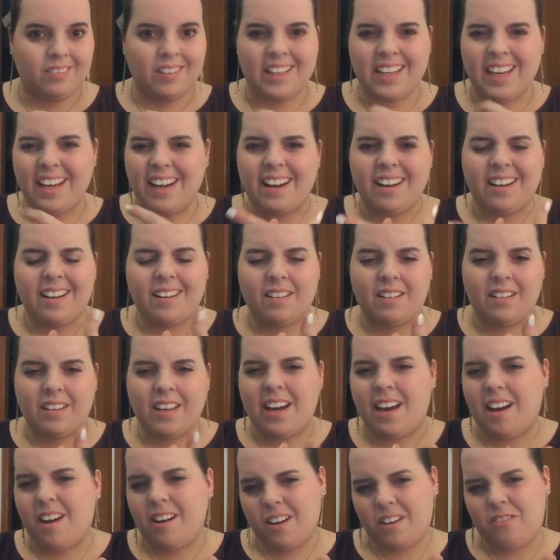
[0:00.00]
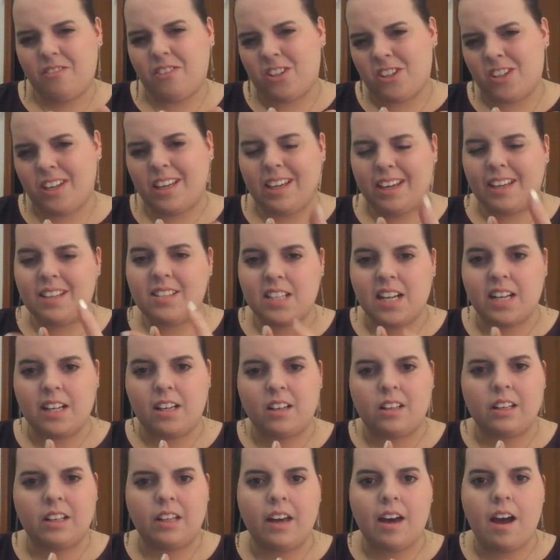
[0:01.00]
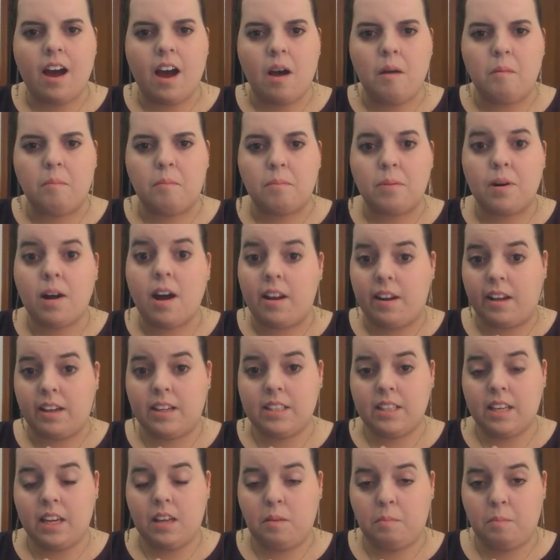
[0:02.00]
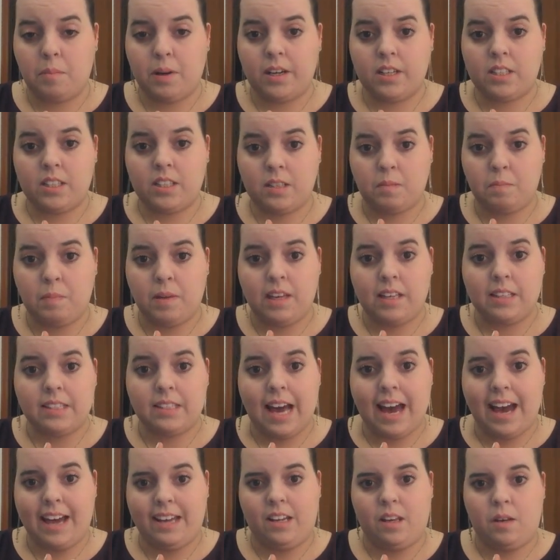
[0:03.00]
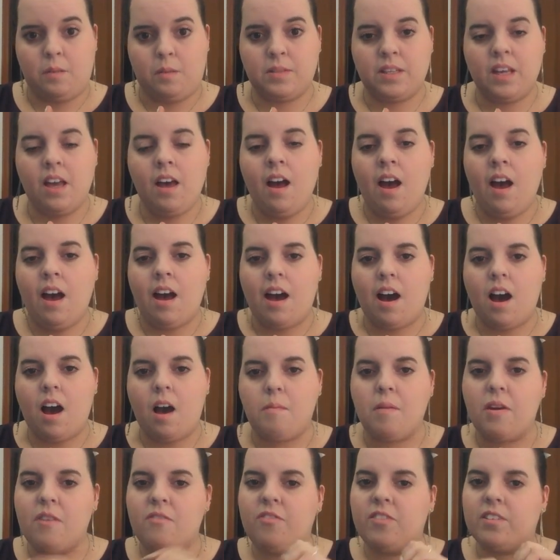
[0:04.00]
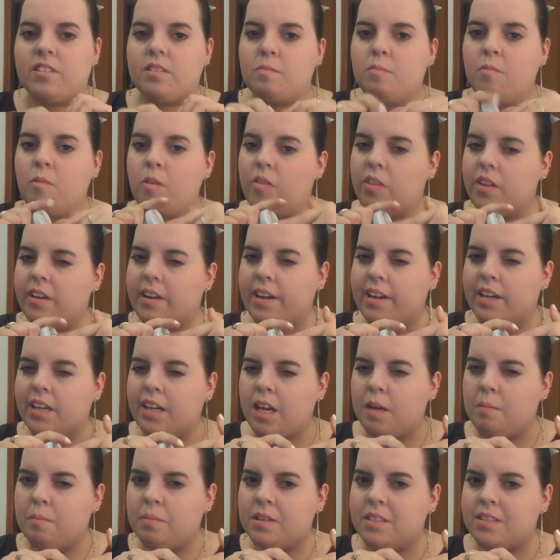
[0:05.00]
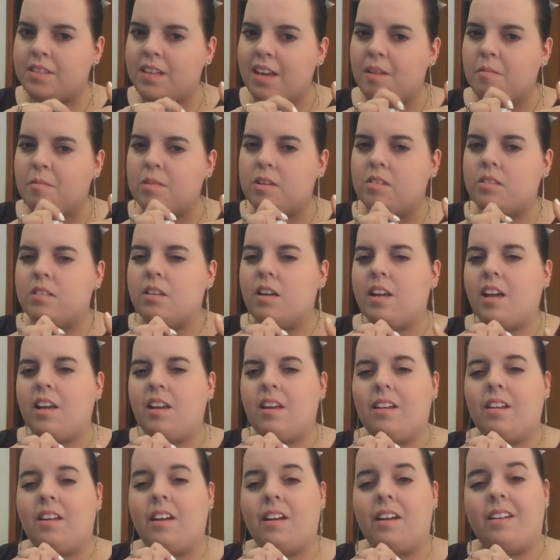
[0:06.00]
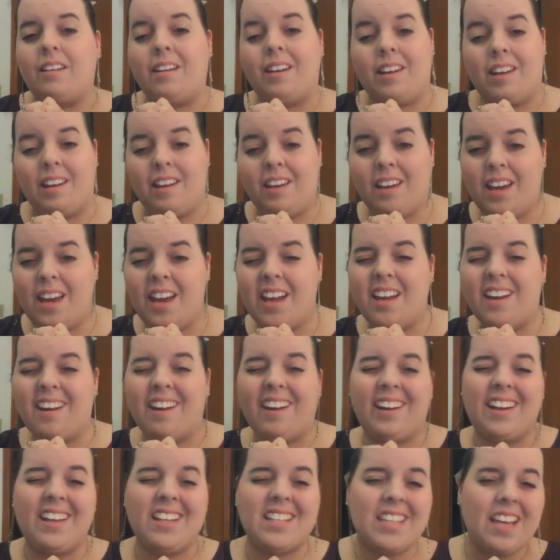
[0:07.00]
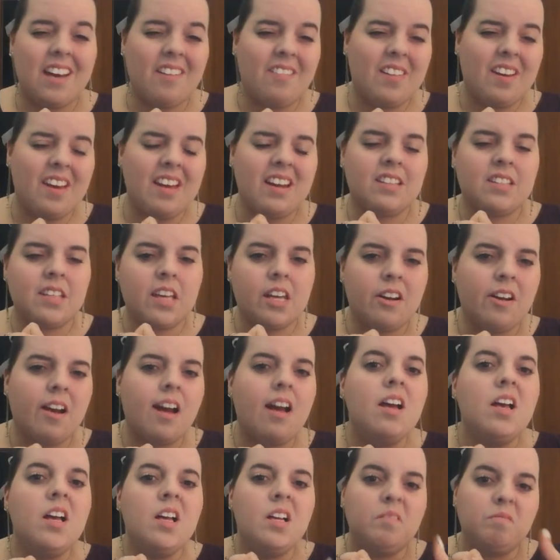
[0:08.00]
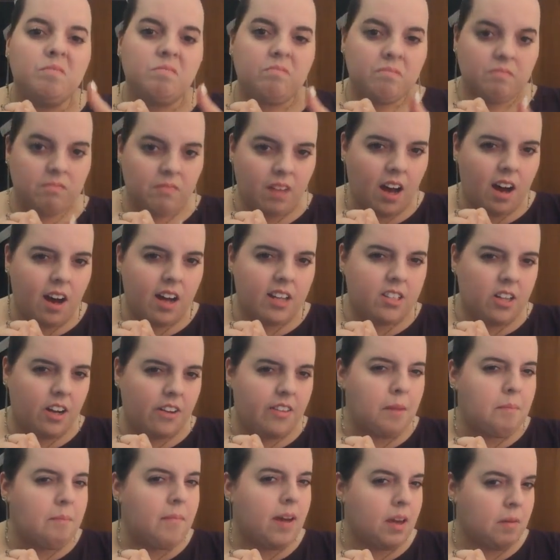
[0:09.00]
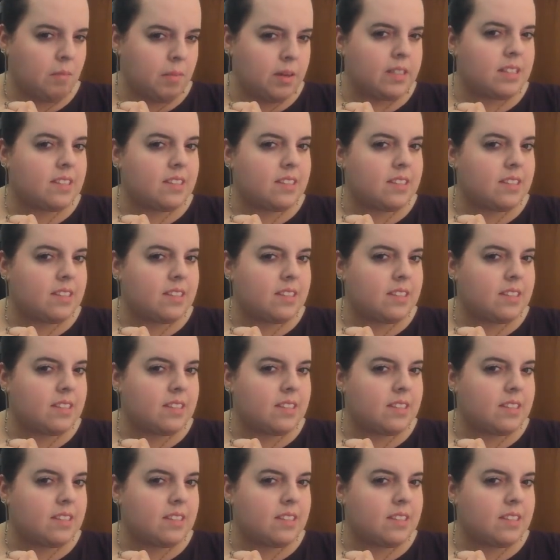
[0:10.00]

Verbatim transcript: again yeah artificial i guess technically um, product in burt's bees items um, if it's more than 99% when you start getting like 98 97 etc odds are there might be